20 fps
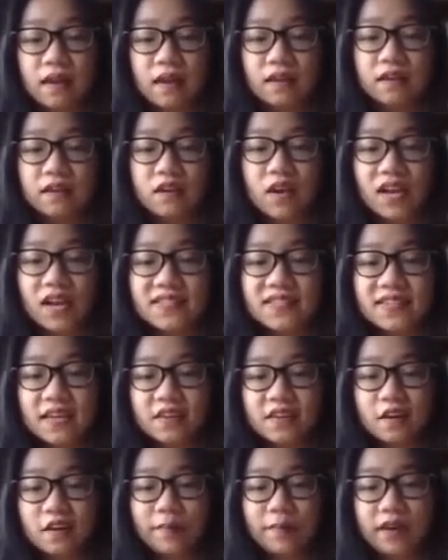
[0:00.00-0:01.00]
And across the
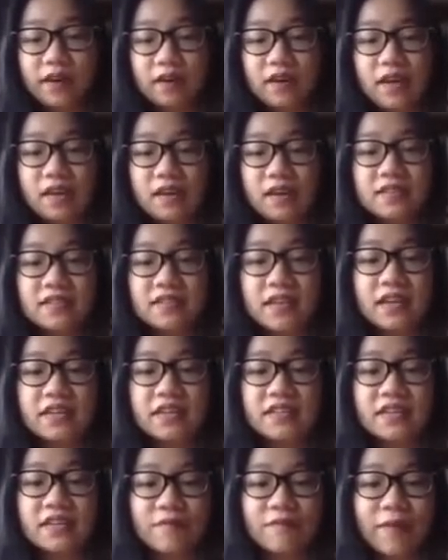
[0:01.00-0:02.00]
10-year period,
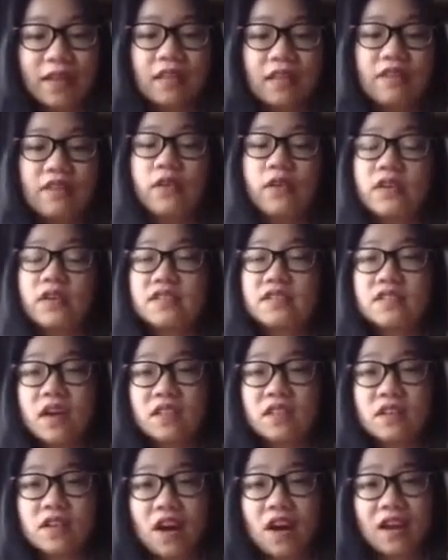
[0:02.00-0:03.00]
studies have mainly focused
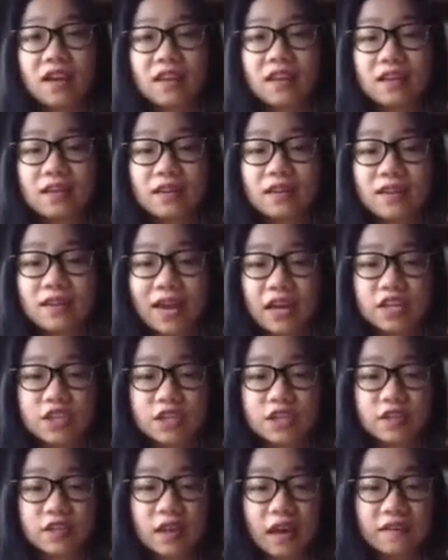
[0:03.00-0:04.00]
on the targeted
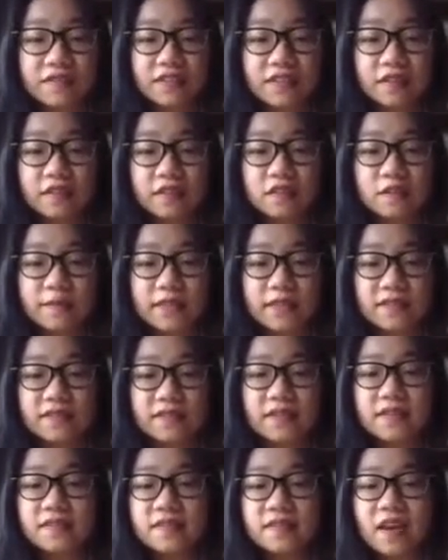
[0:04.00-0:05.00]
detection of single
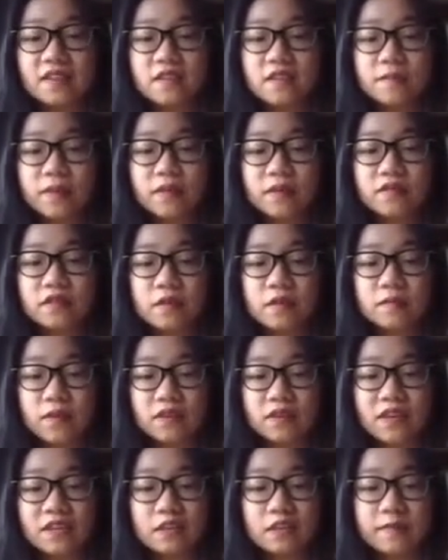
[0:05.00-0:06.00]
species as opposed to
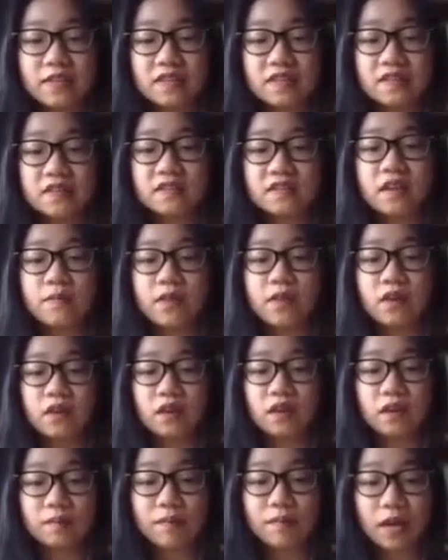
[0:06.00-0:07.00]
multi-species
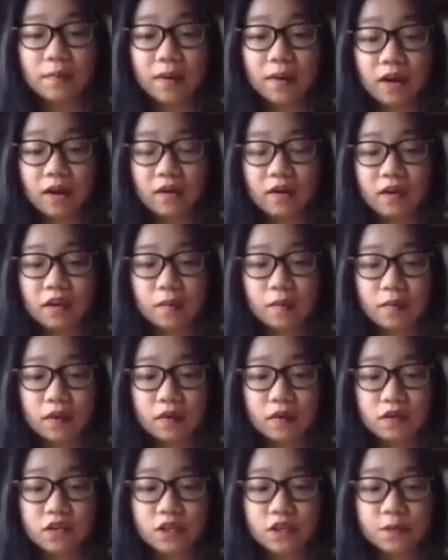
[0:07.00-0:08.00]
community metabarcoding
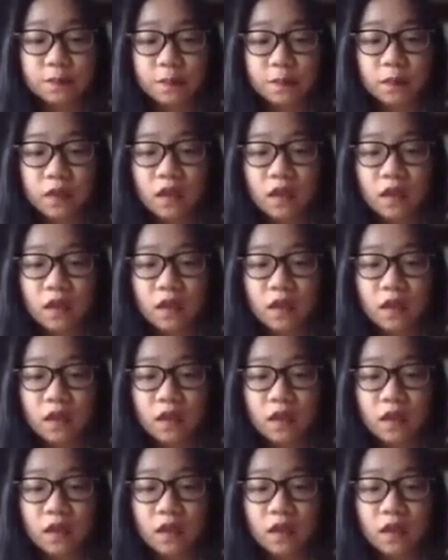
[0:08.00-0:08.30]
approach.